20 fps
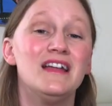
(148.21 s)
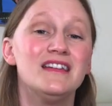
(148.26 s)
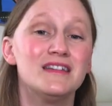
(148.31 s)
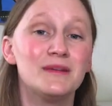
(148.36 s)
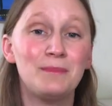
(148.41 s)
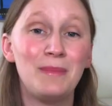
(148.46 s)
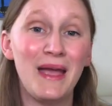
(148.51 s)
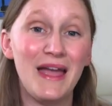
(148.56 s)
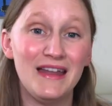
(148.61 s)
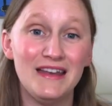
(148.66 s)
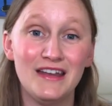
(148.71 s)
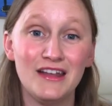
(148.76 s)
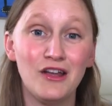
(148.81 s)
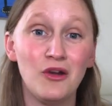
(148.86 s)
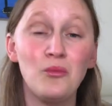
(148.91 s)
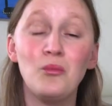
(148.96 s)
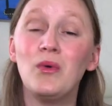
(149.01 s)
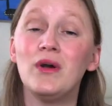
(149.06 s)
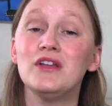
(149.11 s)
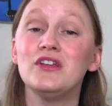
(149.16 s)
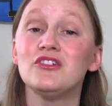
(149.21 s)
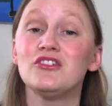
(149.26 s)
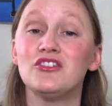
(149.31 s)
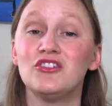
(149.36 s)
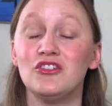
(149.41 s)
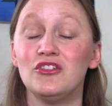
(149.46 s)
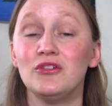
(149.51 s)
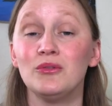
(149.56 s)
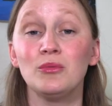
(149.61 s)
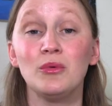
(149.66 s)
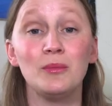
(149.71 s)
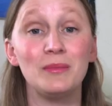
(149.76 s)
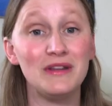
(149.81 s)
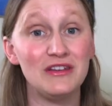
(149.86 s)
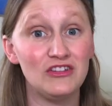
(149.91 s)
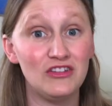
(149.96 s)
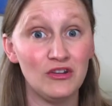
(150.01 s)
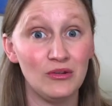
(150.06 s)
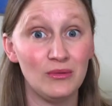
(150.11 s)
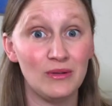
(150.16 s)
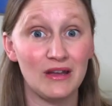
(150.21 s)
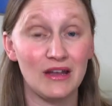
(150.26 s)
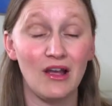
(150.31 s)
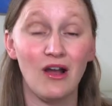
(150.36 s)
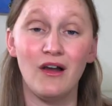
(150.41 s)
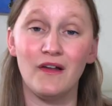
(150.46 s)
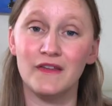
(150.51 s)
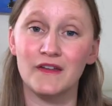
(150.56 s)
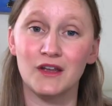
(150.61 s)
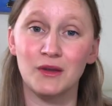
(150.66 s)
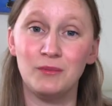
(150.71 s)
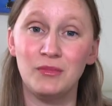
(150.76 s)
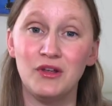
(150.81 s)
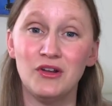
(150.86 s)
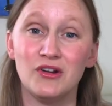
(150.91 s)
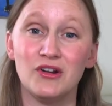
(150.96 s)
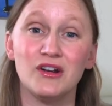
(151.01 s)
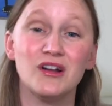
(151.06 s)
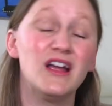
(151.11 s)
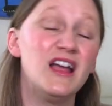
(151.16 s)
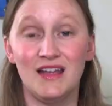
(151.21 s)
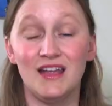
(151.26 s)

depending on what your student will be doing on the computer.